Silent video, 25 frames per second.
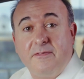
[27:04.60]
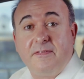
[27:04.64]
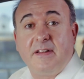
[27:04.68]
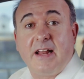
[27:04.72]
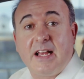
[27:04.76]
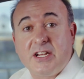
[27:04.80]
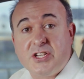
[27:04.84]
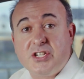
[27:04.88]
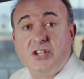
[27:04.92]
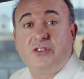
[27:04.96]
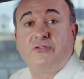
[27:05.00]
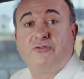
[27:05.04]

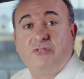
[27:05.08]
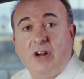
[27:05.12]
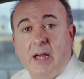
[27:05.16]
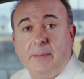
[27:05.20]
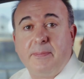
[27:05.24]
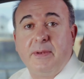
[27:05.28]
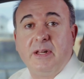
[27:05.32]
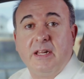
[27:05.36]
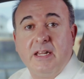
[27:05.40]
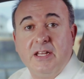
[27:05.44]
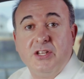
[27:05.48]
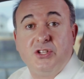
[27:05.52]
flashing
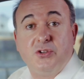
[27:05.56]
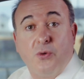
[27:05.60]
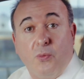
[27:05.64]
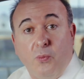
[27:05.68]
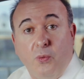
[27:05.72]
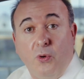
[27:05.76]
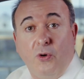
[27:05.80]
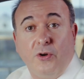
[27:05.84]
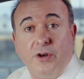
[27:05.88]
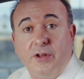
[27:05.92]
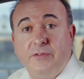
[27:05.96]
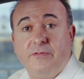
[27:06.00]
rapidly to
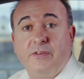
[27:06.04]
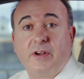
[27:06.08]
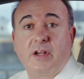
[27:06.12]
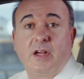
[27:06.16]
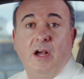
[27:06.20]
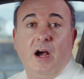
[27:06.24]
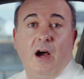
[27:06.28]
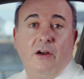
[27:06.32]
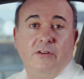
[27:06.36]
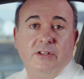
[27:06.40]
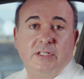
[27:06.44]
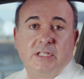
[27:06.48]
warn if a
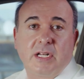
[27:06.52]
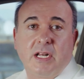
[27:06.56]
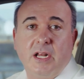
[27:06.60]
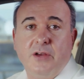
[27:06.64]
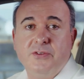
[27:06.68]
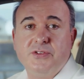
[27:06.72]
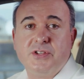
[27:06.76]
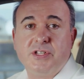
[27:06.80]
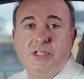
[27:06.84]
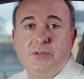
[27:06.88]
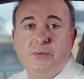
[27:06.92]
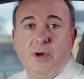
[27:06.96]
car is
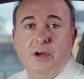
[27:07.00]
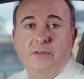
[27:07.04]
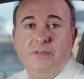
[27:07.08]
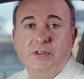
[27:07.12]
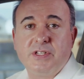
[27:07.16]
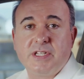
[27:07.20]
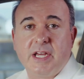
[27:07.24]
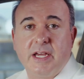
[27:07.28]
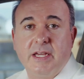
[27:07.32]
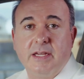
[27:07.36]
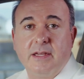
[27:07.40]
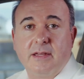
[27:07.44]
closing to
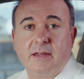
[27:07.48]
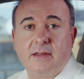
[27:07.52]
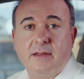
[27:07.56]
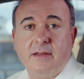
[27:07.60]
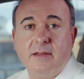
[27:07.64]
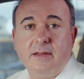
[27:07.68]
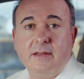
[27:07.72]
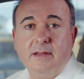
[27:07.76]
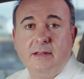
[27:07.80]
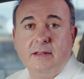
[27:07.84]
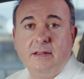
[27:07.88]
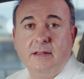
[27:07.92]
overtake.
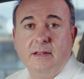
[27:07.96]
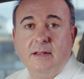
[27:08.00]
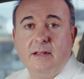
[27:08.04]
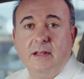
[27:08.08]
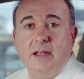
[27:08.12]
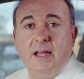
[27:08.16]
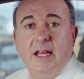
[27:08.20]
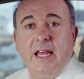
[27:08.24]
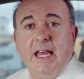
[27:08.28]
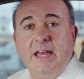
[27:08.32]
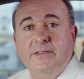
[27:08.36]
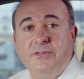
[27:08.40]

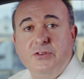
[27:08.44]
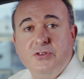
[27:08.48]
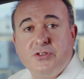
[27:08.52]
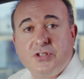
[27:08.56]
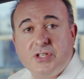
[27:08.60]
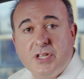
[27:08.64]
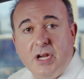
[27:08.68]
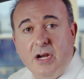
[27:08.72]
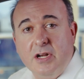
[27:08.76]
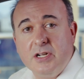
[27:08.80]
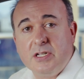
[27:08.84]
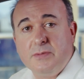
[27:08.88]
If you
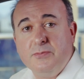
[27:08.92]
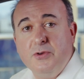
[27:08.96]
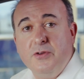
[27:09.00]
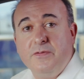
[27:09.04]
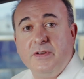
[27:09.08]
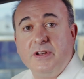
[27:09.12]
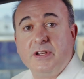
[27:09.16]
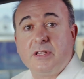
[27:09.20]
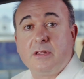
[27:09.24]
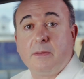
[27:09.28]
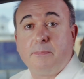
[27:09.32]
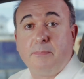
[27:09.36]
start to move
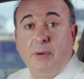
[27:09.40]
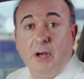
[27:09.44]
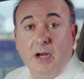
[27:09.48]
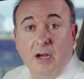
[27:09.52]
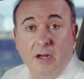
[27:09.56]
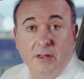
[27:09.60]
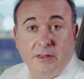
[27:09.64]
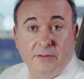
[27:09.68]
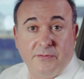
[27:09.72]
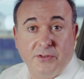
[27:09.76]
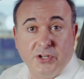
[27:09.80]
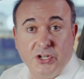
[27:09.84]
into the
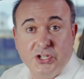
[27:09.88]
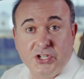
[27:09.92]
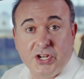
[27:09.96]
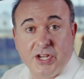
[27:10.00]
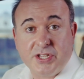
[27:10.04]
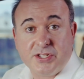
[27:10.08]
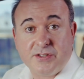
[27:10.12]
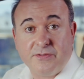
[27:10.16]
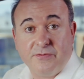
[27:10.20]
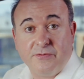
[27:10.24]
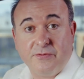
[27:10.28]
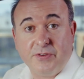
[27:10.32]
path of an
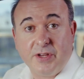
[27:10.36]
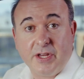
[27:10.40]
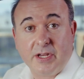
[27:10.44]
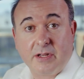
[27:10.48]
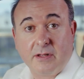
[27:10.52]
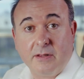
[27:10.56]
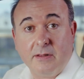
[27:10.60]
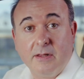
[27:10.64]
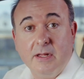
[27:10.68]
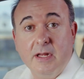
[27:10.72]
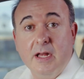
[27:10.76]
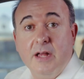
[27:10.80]
adjacent
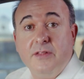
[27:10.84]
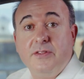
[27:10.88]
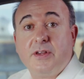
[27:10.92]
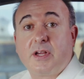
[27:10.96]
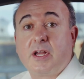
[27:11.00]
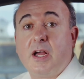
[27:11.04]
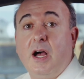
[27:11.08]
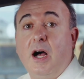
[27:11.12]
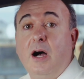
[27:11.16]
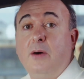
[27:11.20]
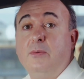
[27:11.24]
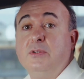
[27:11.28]
vehicle, the
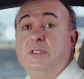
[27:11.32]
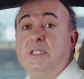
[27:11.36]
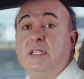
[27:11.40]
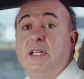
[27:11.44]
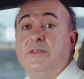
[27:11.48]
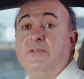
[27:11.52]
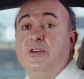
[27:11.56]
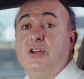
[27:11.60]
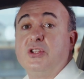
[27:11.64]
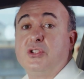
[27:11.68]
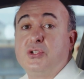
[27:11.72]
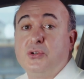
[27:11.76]
car will
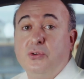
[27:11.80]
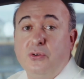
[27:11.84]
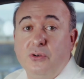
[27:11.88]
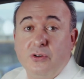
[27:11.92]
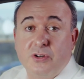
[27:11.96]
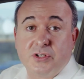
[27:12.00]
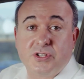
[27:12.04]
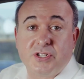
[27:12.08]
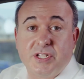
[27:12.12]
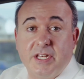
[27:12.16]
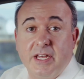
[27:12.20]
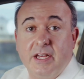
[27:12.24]
deliver a
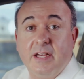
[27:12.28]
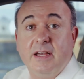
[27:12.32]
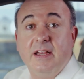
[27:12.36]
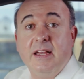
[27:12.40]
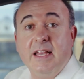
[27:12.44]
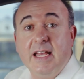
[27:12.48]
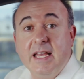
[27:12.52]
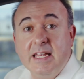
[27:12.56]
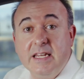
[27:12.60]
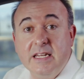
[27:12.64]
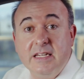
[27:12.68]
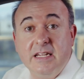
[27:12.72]
torque steer
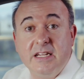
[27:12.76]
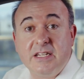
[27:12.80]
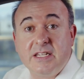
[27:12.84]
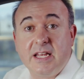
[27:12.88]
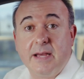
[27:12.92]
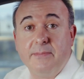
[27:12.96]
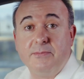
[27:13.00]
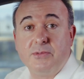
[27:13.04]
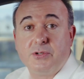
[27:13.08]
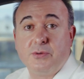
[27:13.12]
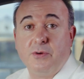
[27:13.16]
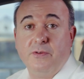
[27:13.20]
in an
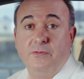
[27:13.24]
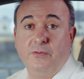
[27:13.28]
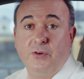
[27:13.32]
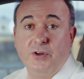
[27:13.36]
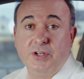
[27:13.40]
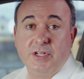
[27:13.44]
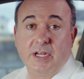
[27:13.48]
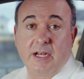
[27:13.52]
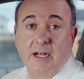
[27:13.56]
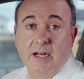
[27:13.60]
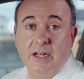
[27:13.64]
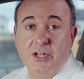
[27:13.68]
attempt to
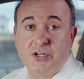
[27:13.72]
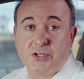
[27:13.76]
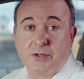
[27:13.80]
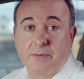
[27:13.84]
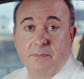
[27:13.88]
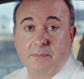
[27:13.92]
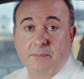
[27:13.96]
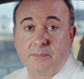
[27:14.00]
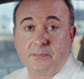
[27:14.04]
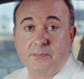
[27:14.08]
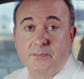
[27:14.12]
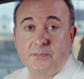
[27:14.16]
avoid a collision.